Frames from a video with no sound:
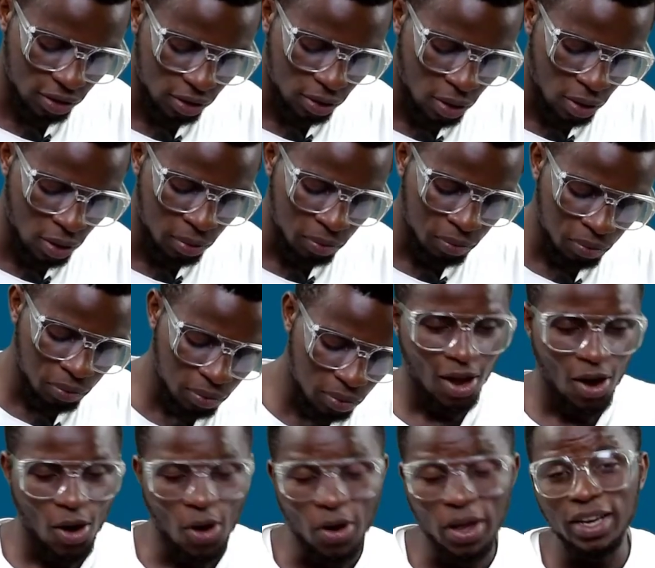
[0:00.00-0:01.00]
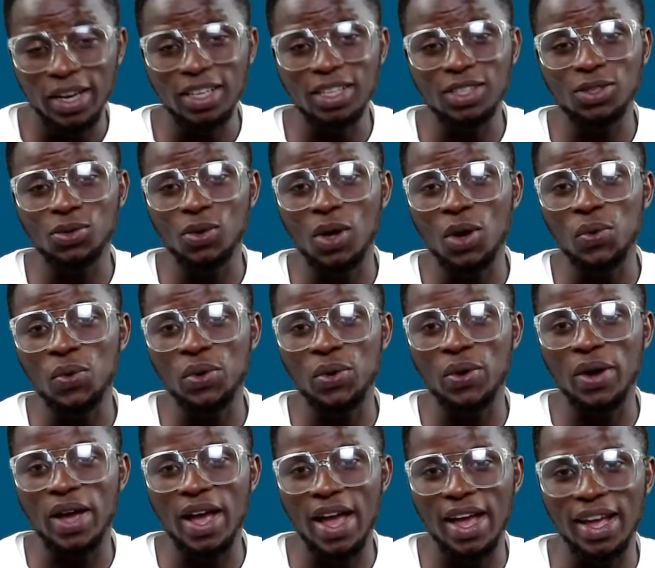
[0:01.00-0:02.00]
so this is where we will
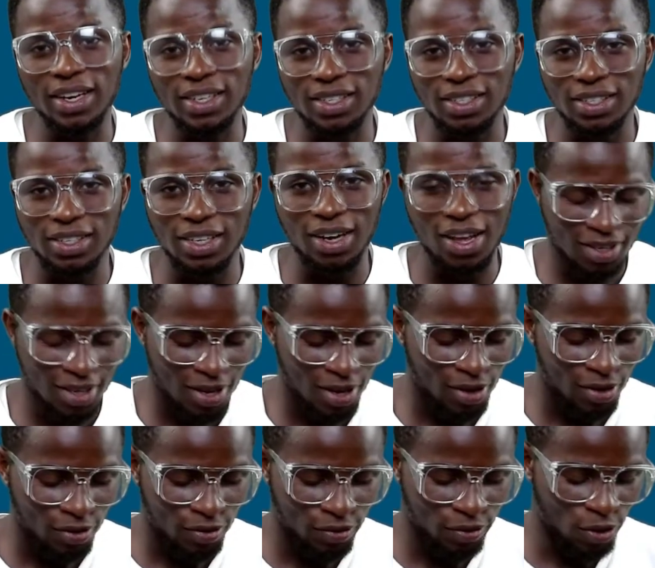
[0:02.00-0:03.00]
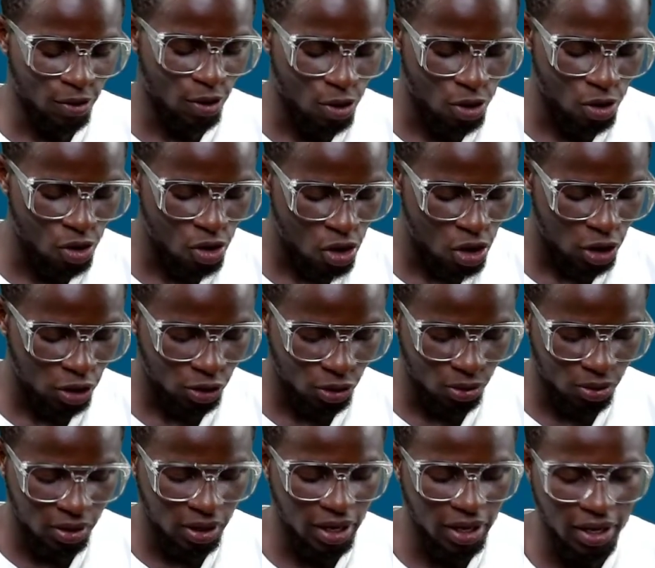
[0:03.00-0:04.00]
end the class for
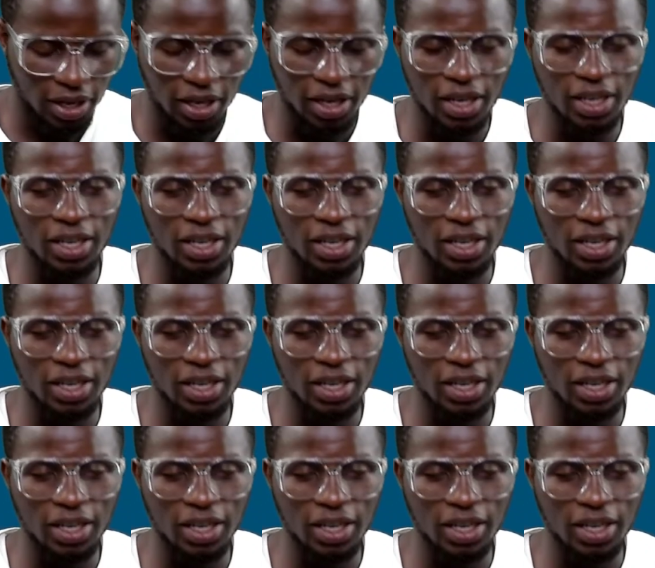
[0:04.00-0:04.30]
today.